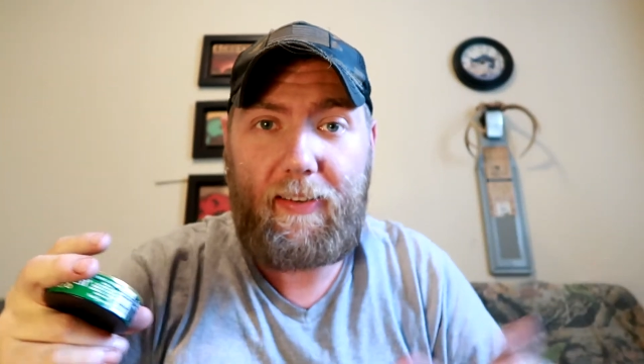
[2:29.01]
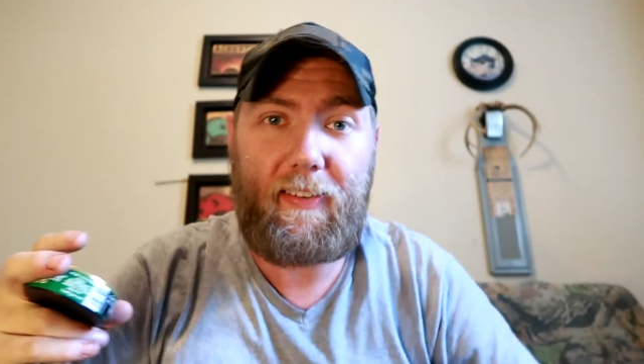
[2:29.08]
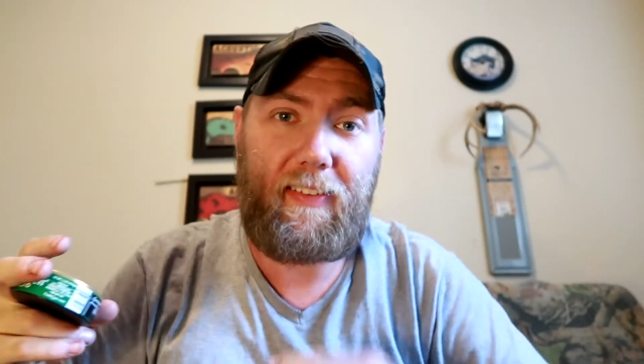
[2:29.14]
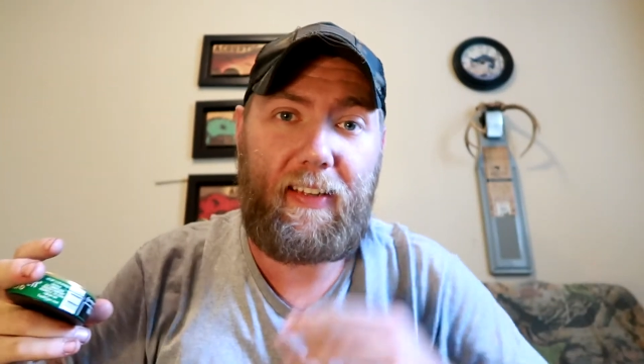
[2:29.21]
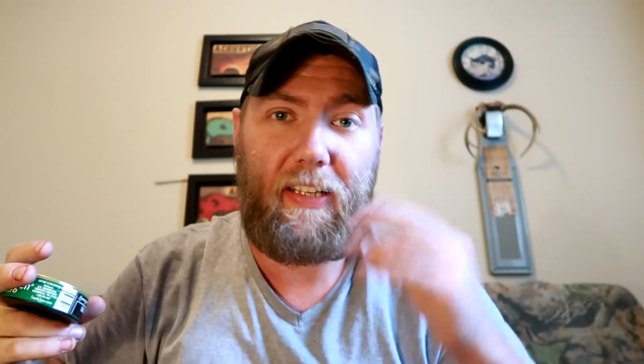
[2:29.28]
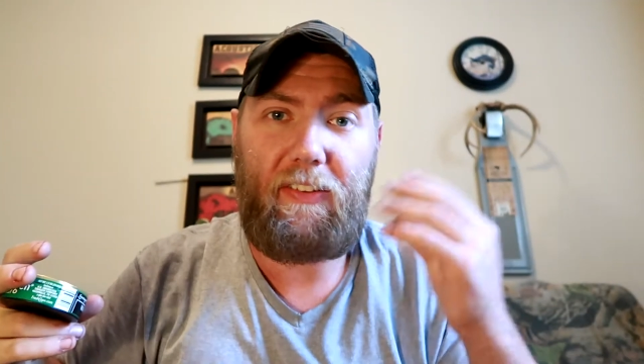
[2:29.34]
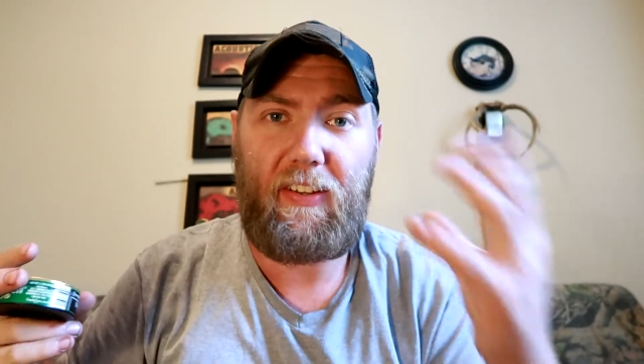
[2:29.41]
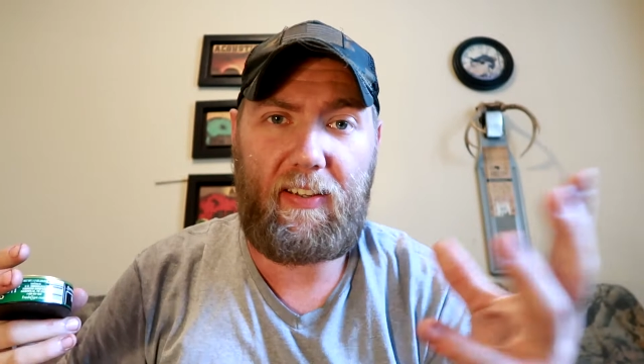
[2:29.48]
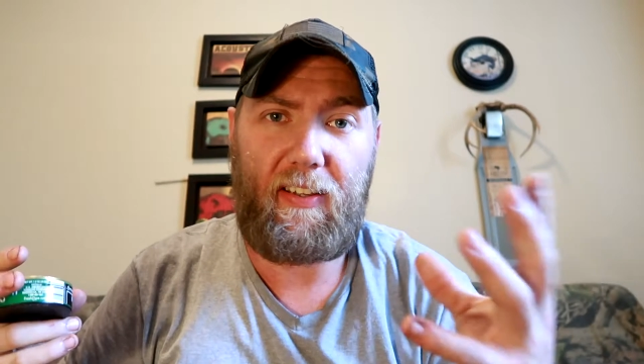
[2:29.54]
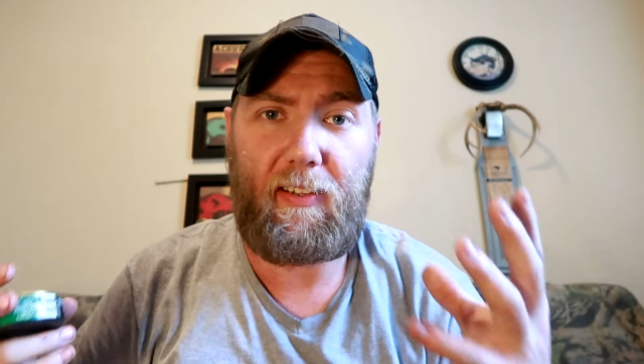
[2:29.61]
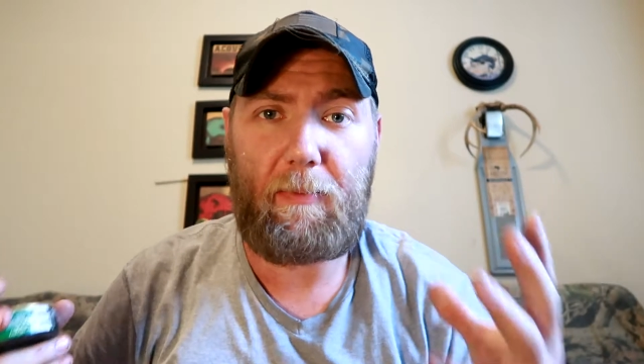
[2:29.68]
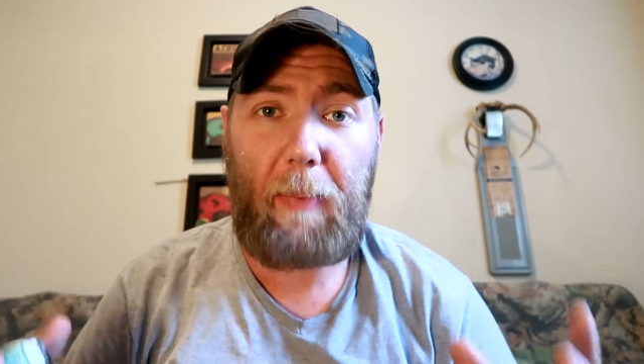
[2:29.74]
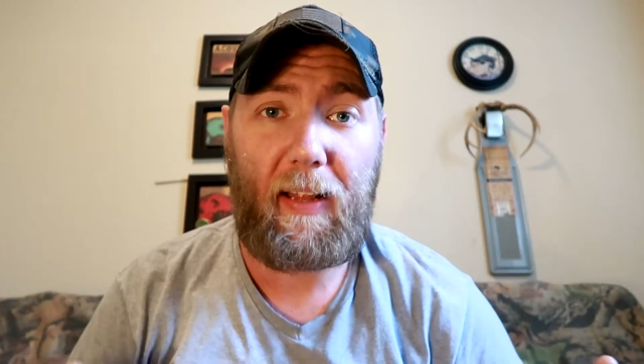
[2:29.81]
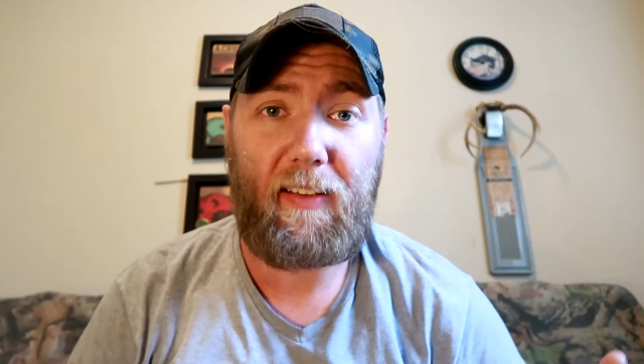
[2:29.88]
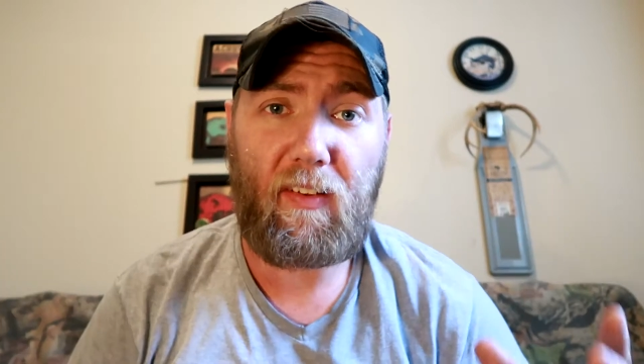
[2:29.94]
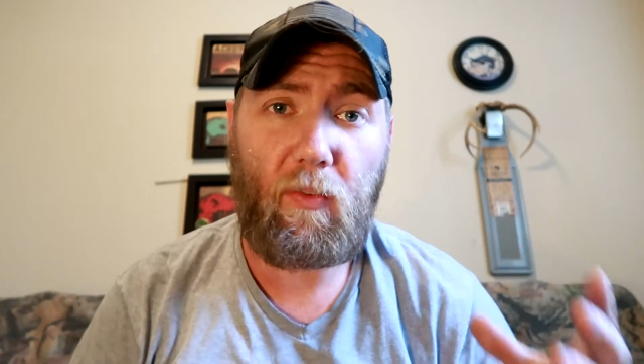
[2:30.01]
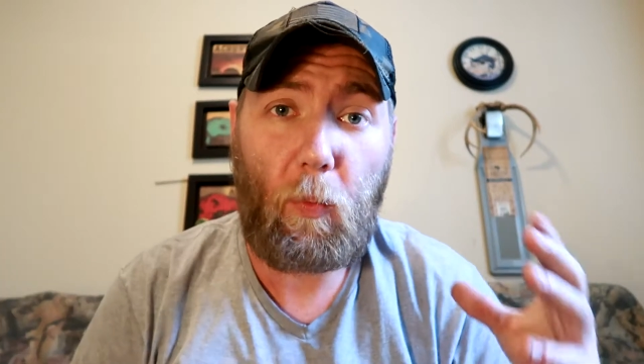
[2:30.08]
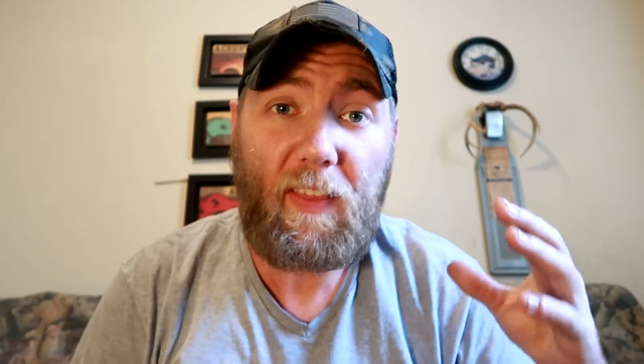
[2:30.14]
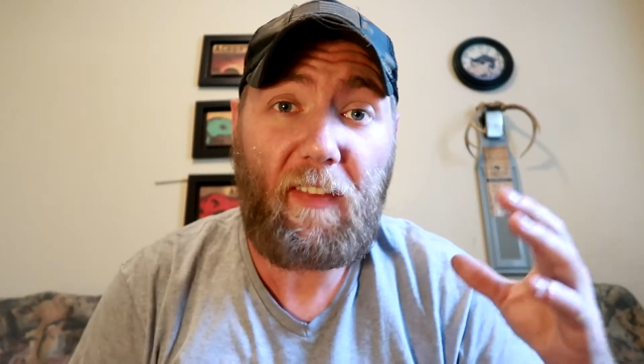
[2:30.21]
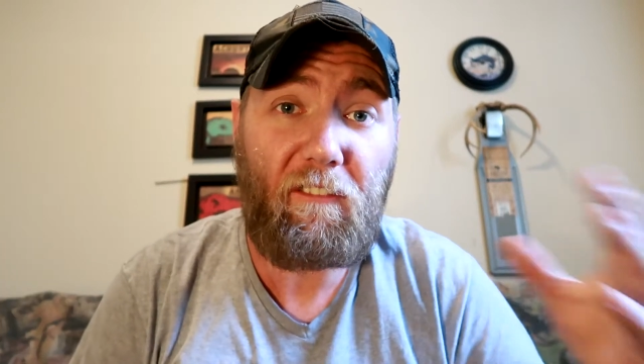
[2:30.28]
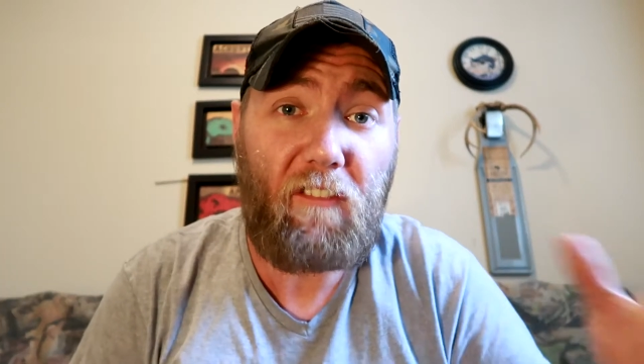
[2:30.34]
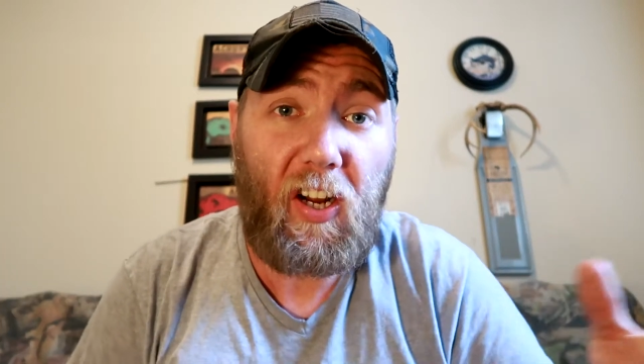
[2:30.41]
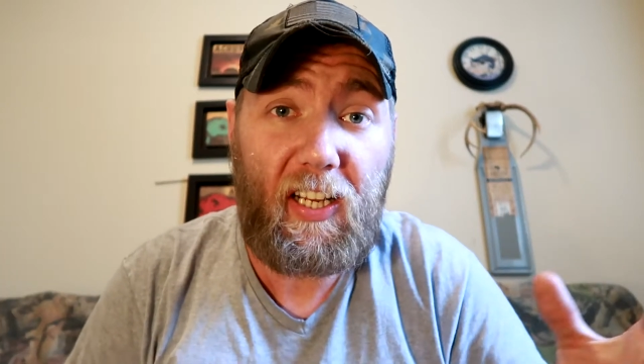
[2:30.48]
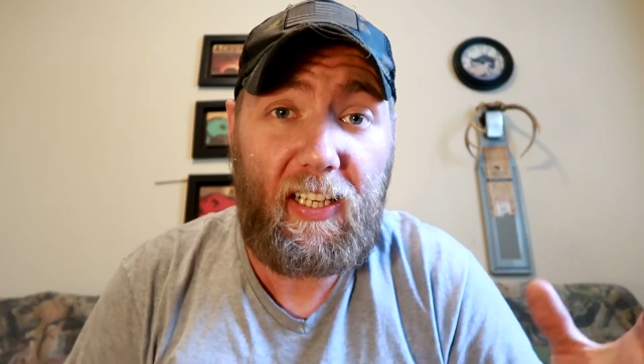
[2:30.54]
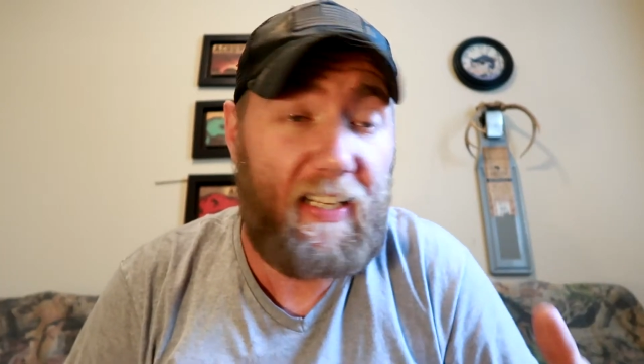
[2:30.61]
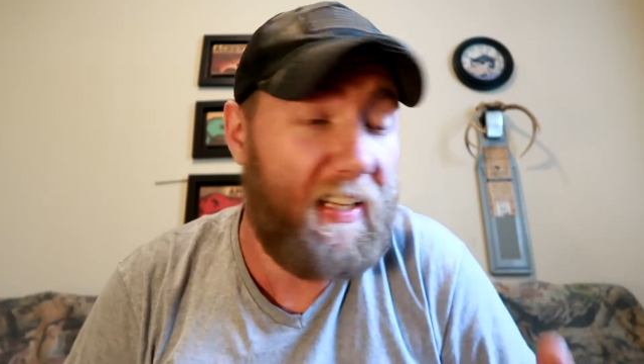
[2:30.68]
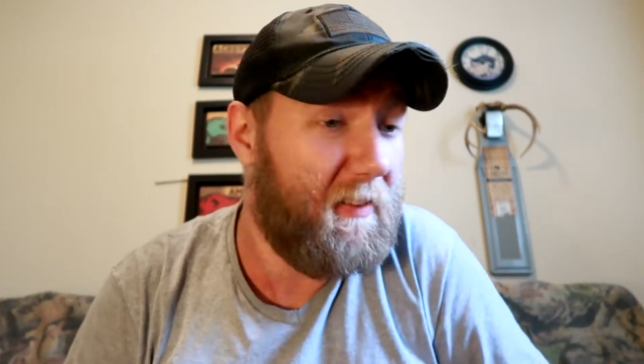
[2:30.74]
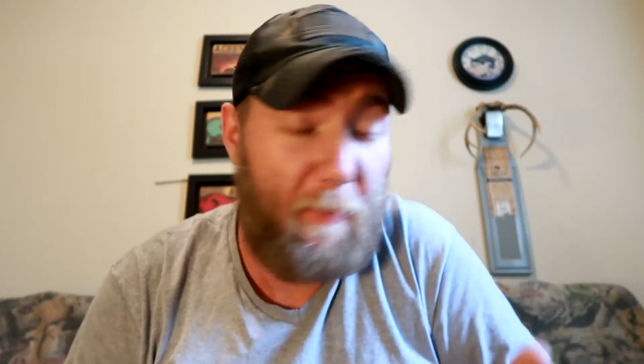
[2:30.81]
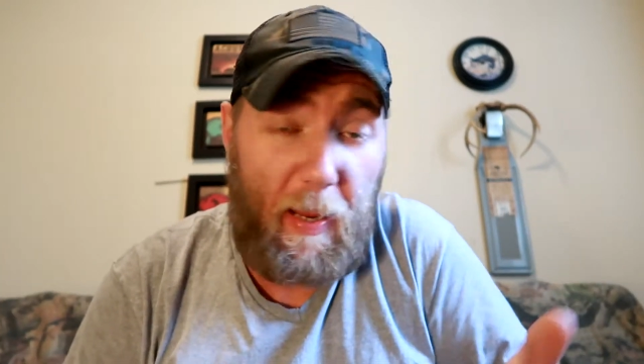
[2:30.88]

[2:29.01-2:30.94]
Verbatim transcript: to leave the suspense of what the fuck it is?